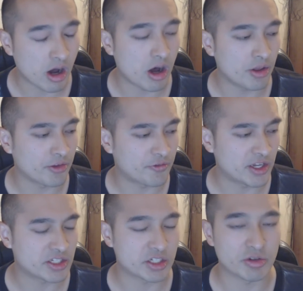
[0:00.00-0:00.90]
all the
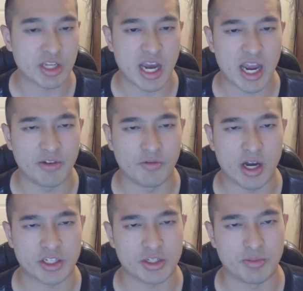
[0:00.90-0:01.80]
Fate series that I've
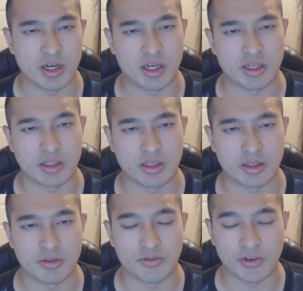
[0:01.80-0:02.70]
watched in my
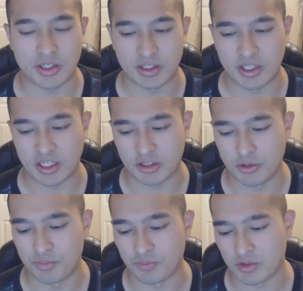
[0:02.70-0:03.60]
freaking,
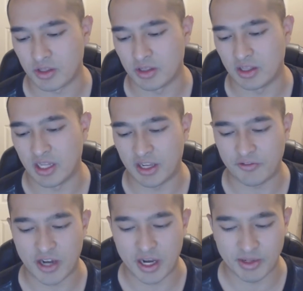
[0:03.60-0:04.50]

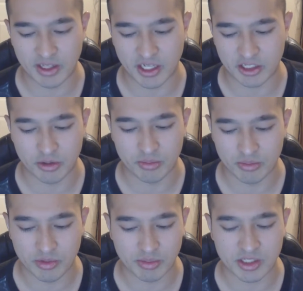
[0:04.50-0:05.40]
life. I mean, let
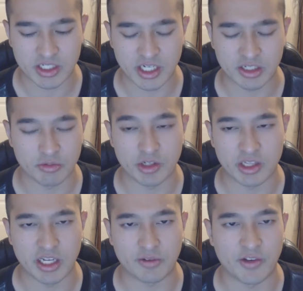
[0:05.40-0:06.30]
me take it
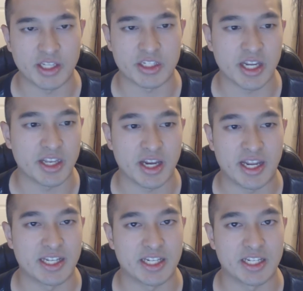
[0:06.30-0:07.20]
with, Fate's Day
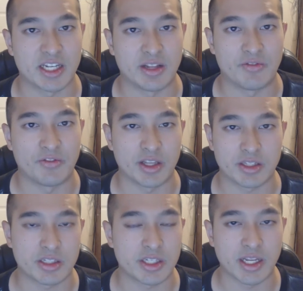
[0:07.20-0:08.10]
Night. As I say,
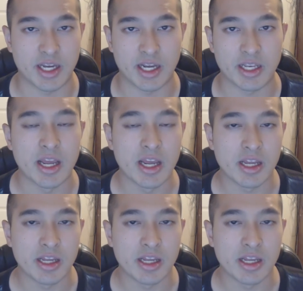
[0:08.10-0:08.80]
Fate's Day Night,